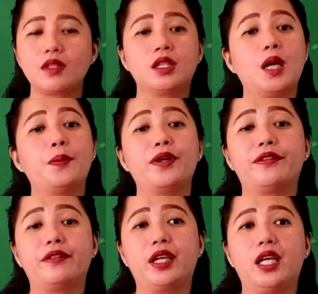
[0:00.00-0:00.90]
Number
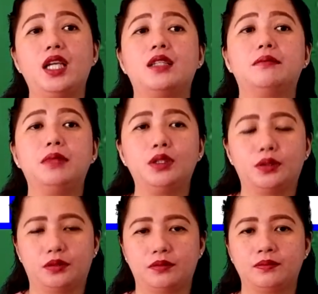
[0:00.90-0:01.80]
3.
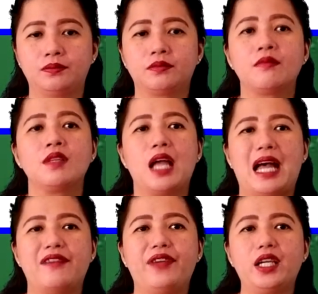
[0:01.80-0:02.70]
Blue,
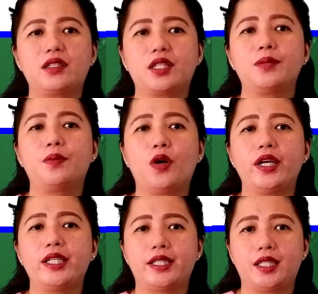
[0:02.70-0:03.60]
a
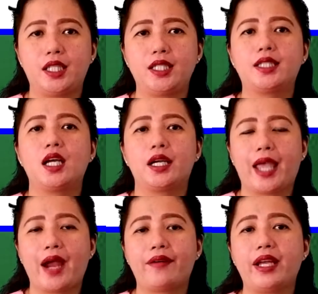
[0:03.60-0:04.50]
vector-borne disease
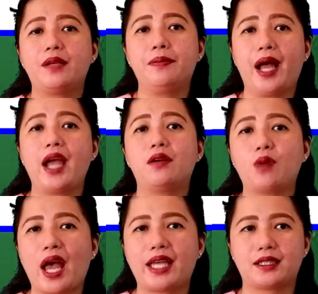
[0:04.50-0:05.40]
carried by
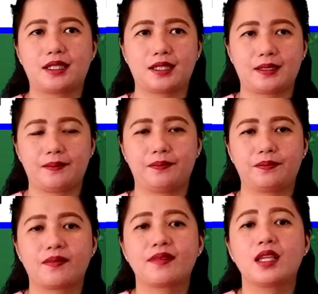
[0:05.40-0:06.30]
rats.
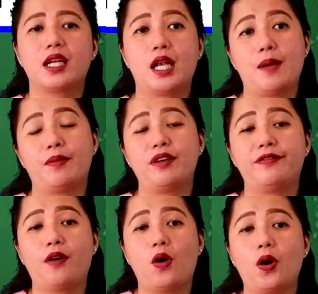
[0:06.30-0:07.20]
Number
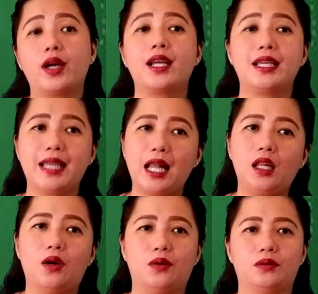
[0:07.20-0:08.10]
4.
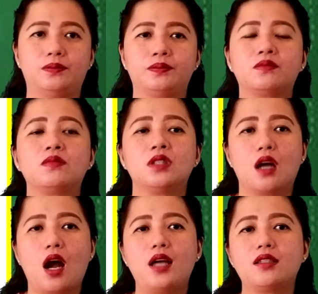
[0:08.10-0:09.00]
Yellow,
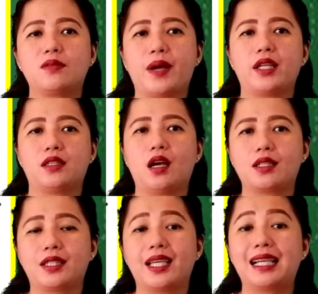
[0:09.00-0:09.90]
caused by
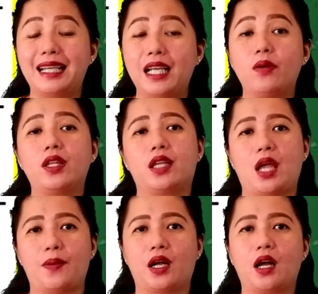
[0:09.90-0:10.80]
toxic liquid
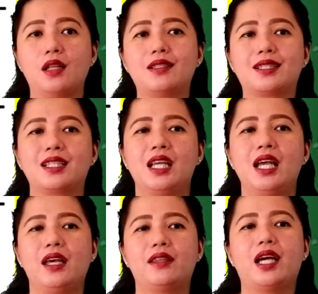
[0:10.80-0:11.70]
chemicals
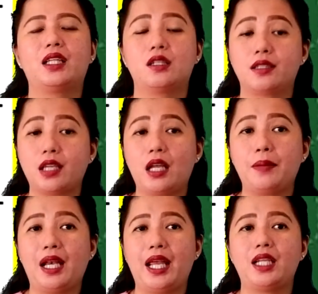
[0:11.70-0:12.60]
that
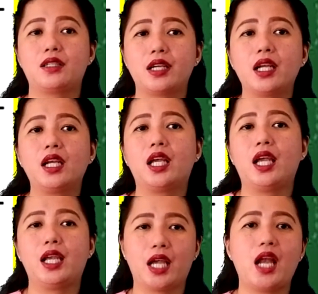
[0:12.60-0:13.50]
contaminate
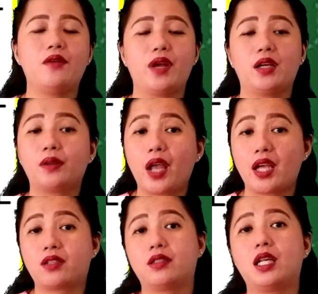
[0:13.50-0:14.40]
drinking and
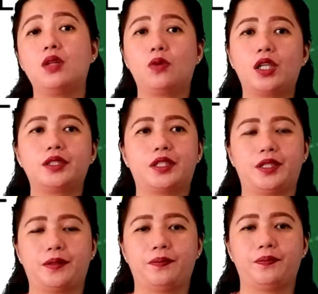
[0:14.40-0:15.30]
recreational water.